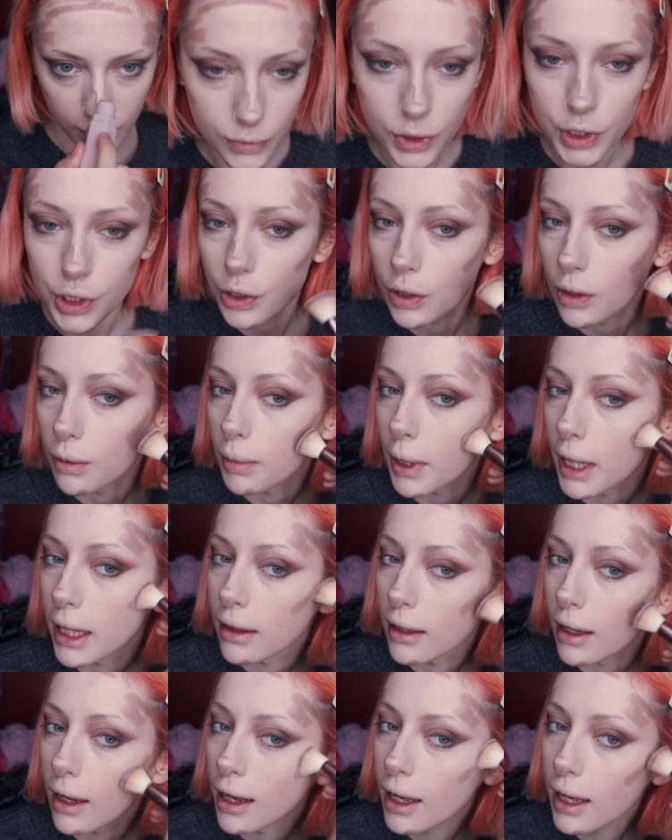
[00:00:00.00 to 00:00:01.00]
Just going to
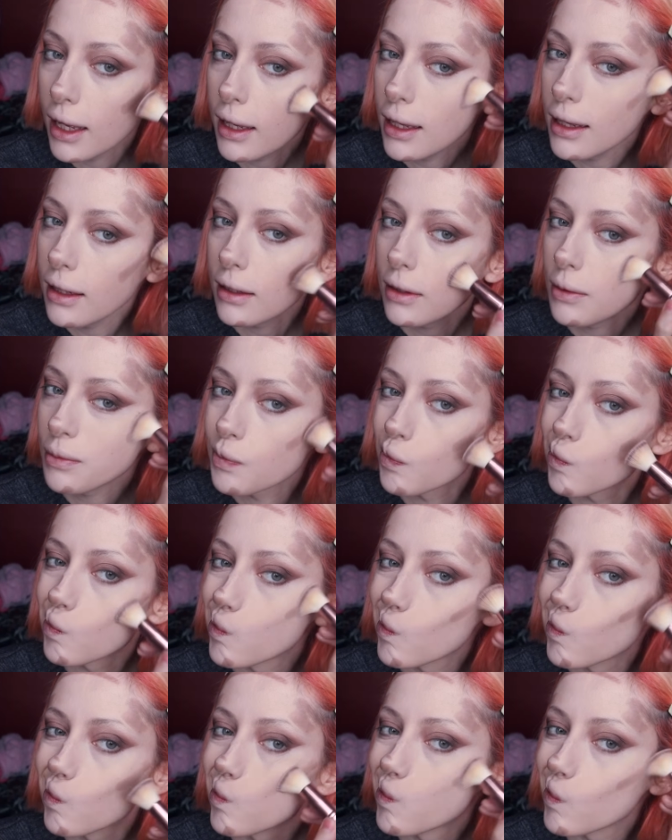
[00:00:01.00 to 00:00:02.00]
blend that in. I'm
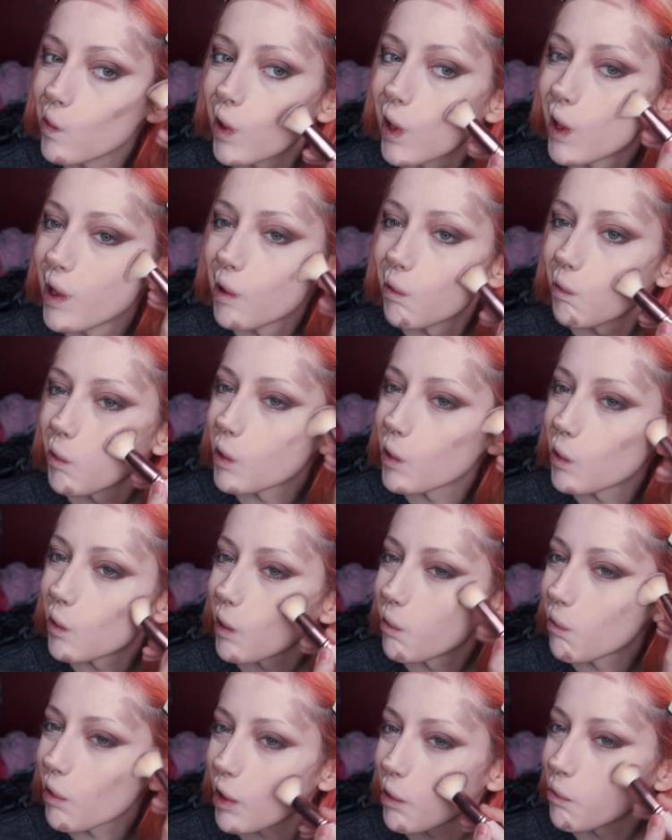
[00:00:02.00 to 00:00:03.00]
going to go
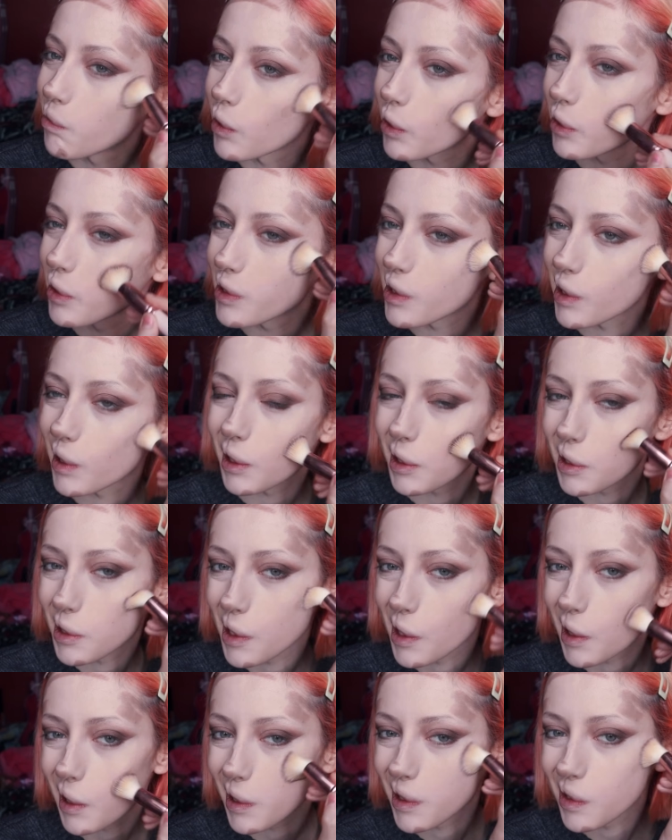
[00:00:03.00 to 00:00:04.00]
in with a bronzer in a
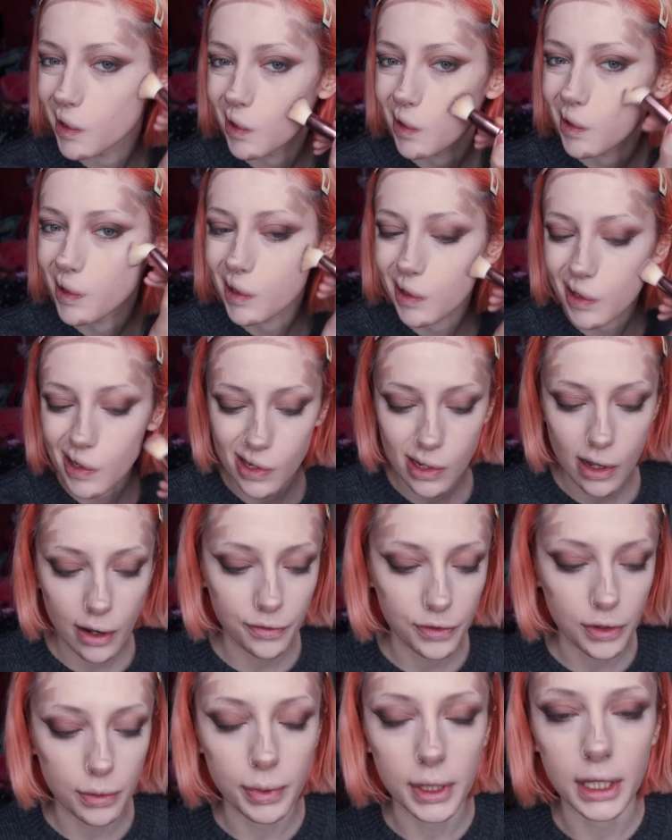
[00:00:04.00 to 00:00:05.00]
second, so this doesn't
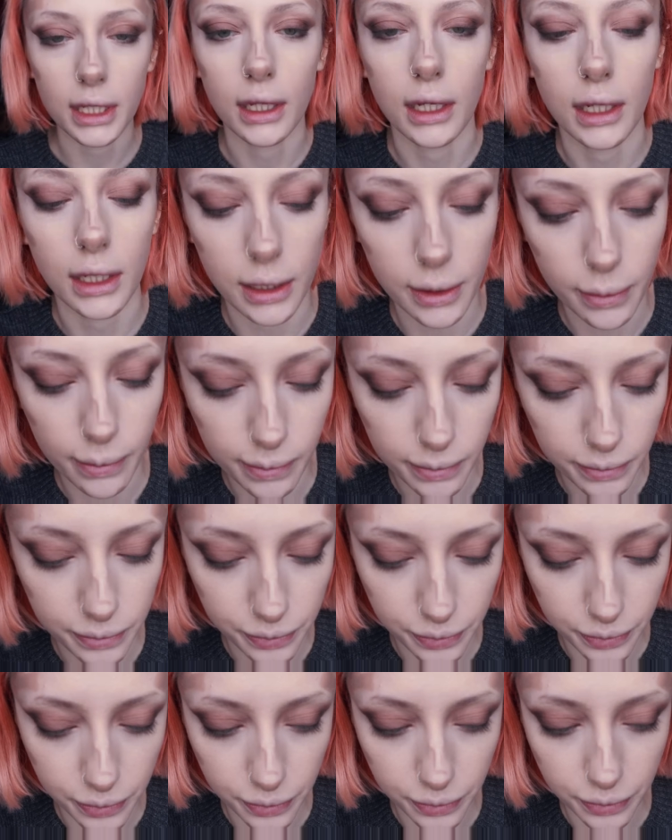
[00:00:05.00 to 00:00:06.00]
have to be like
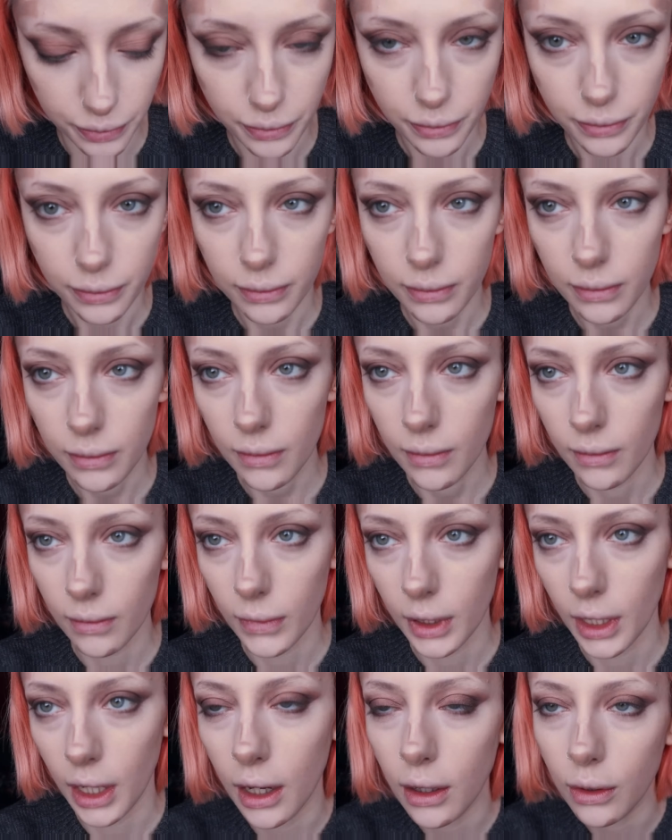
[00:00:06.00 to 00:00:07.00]

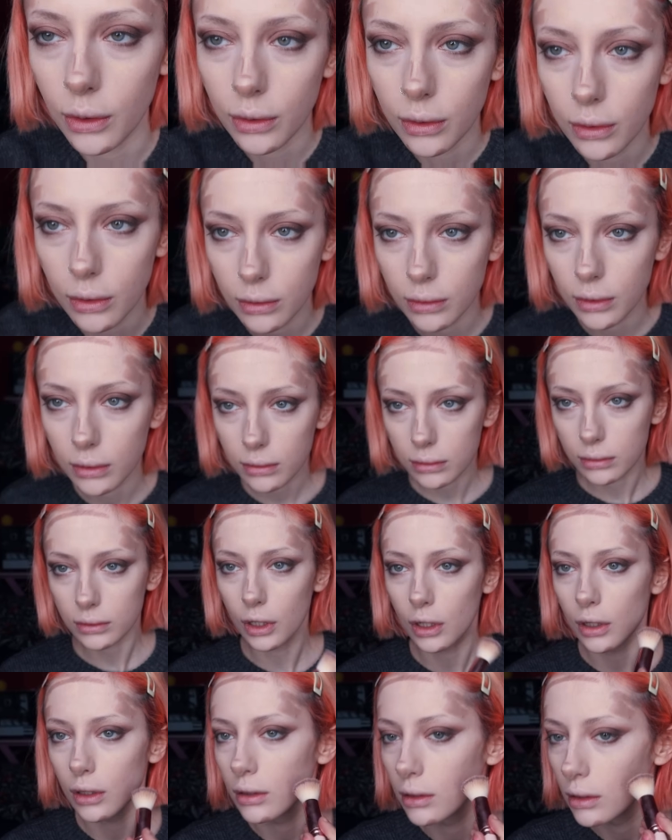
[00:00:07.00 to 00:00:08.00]
a whole
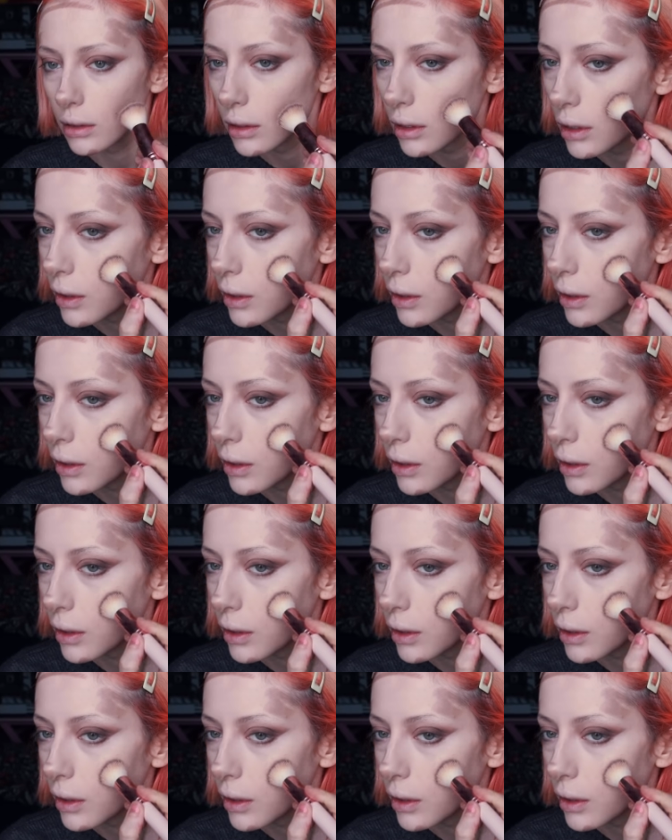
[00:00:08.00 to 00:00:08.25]
lot.